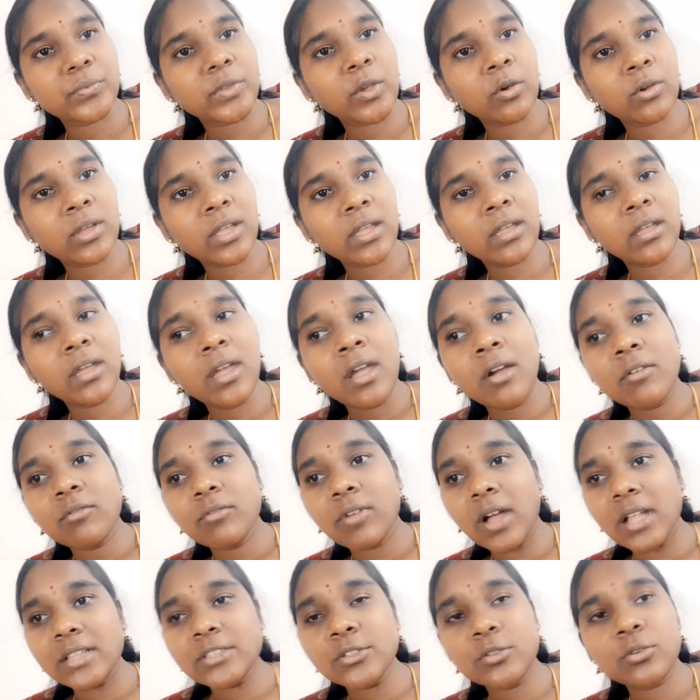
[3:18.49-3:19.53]
Okay,
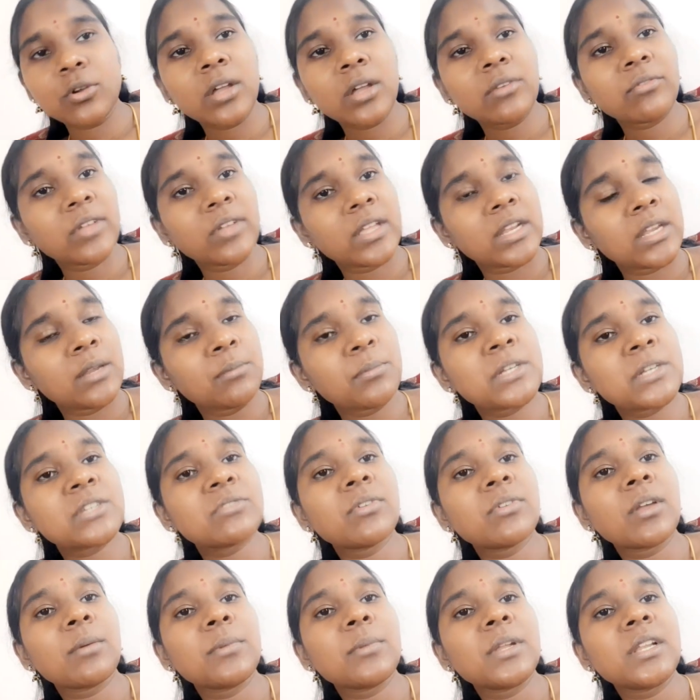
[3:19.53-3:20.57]
once you are very much
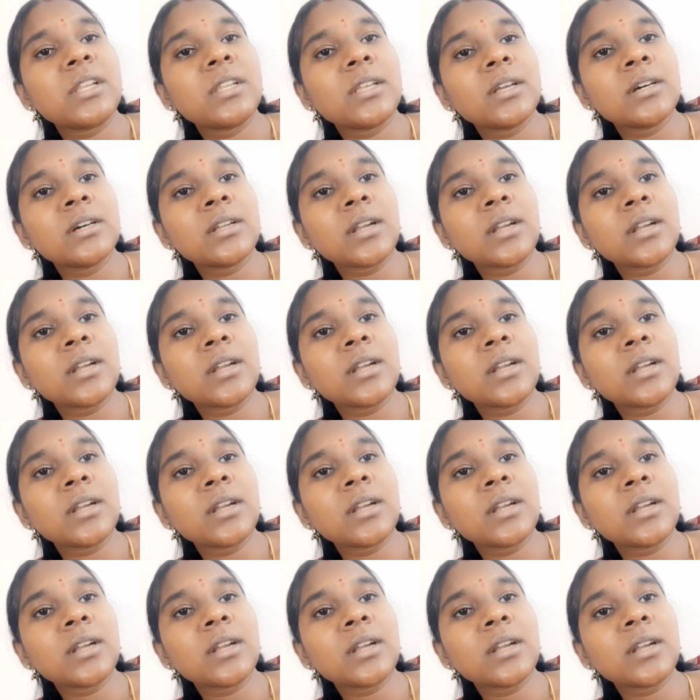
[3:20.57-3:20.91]
familiar